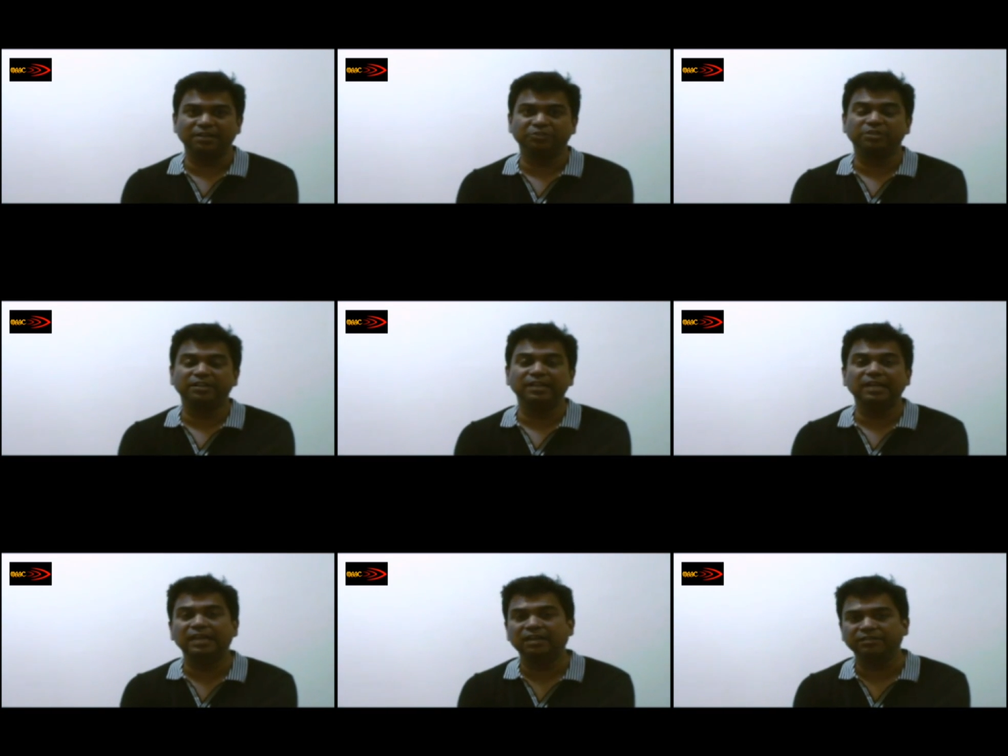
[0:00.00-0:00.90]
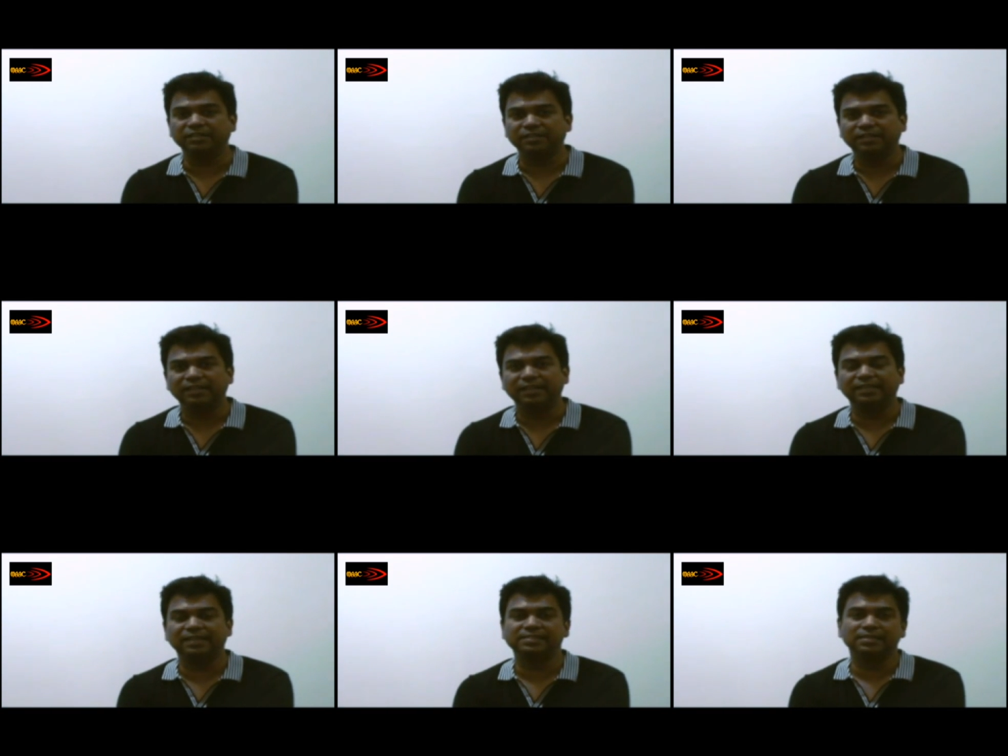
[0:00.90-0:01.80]
And the students really love it.
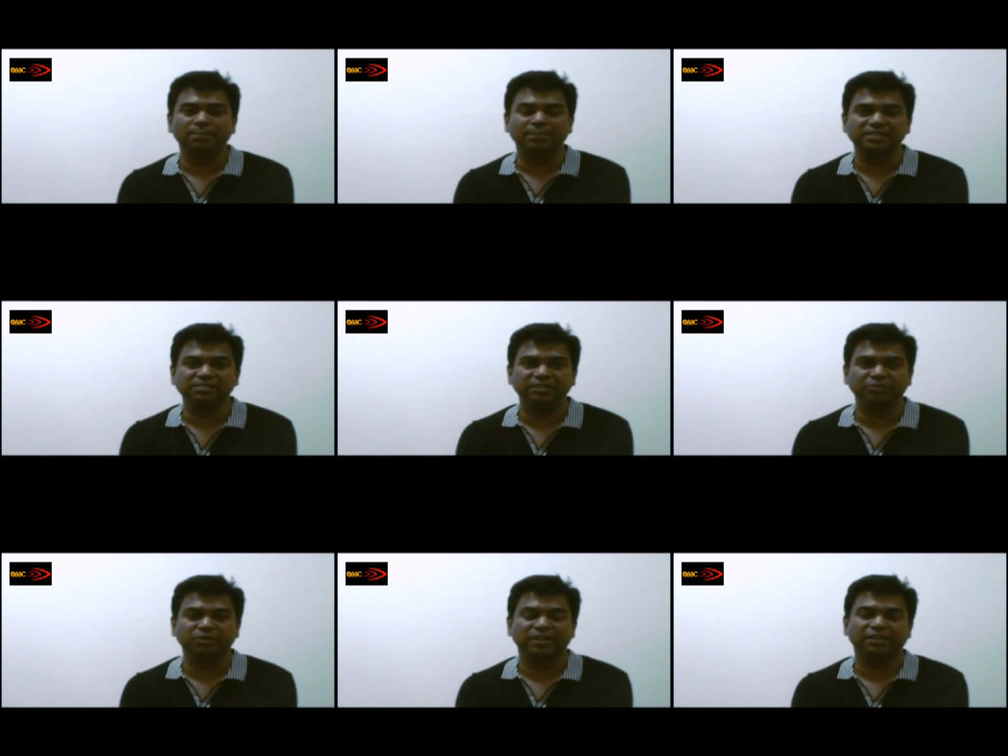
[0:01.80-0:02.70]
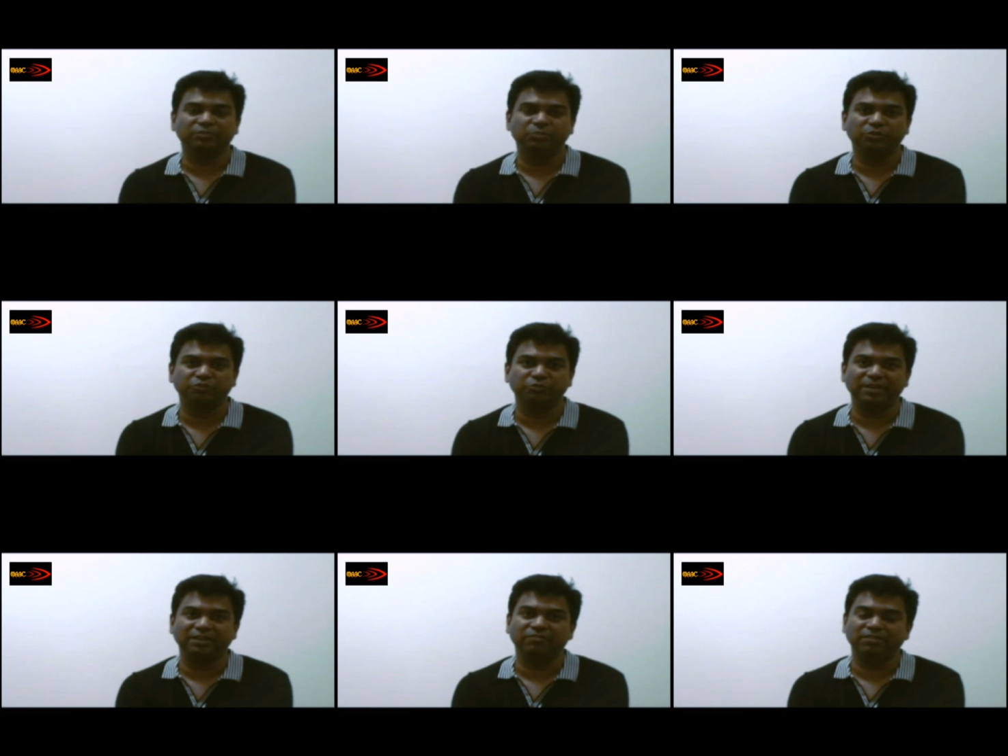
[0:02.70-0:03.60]
Like there are some places where the students get exposed to
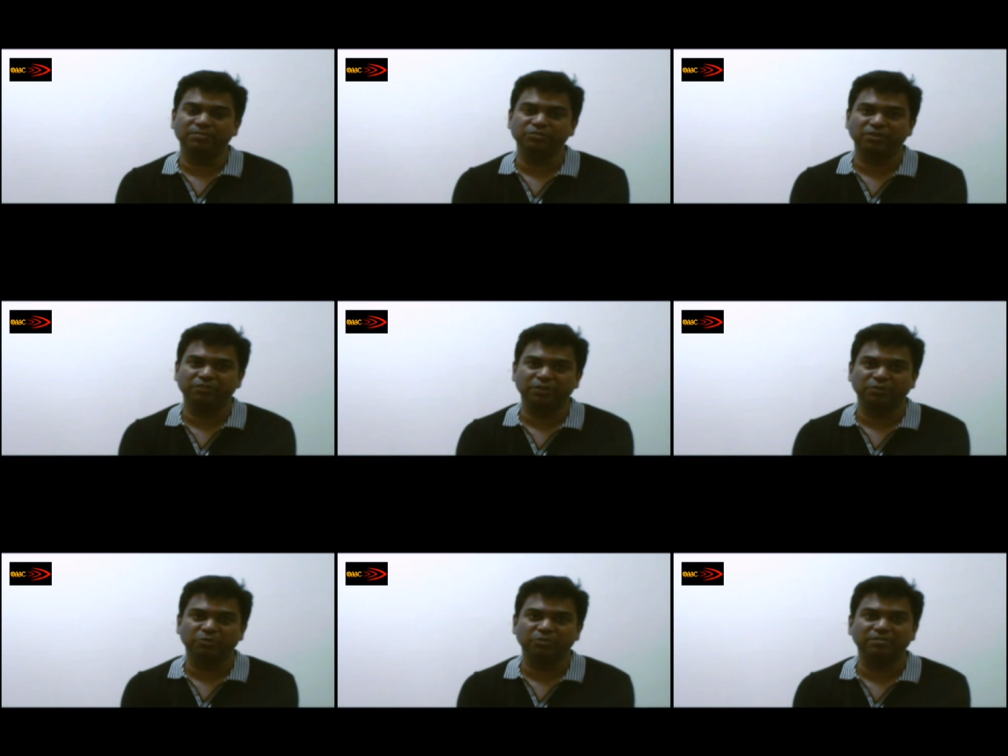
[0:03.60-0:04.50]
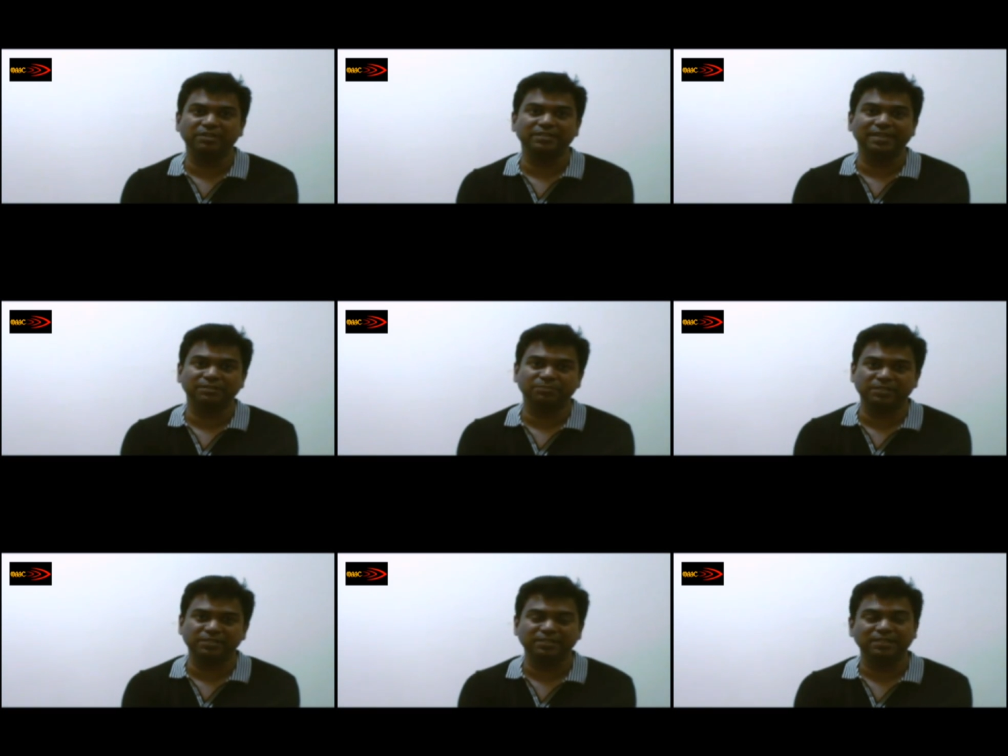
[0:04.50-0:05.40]
make films of their own with
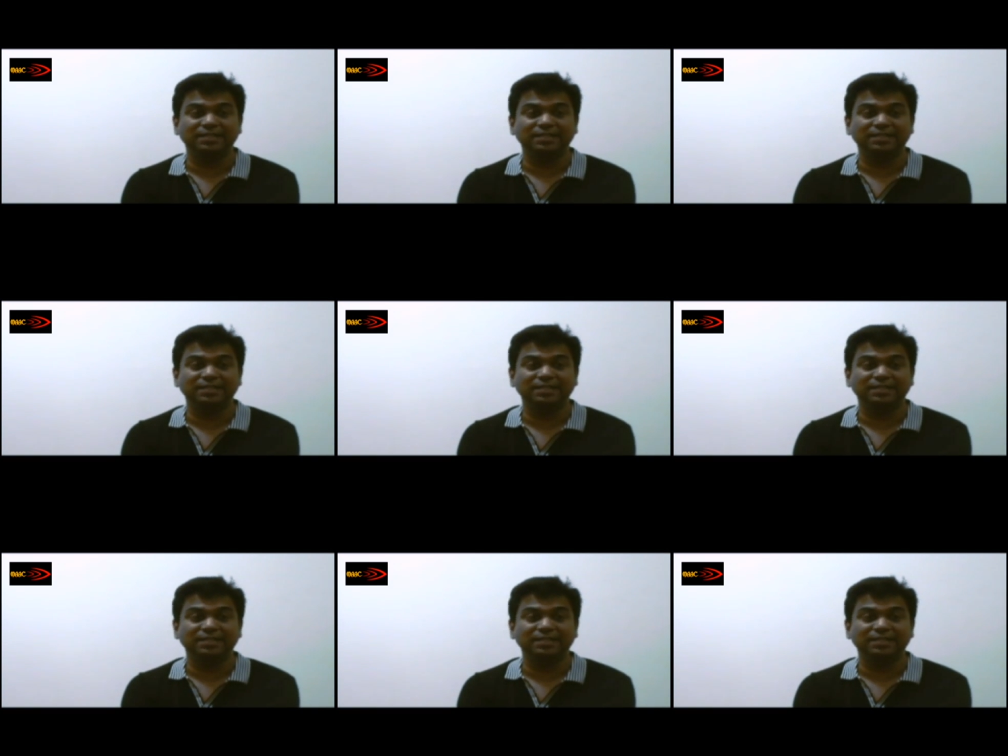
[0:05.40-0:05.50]
experts.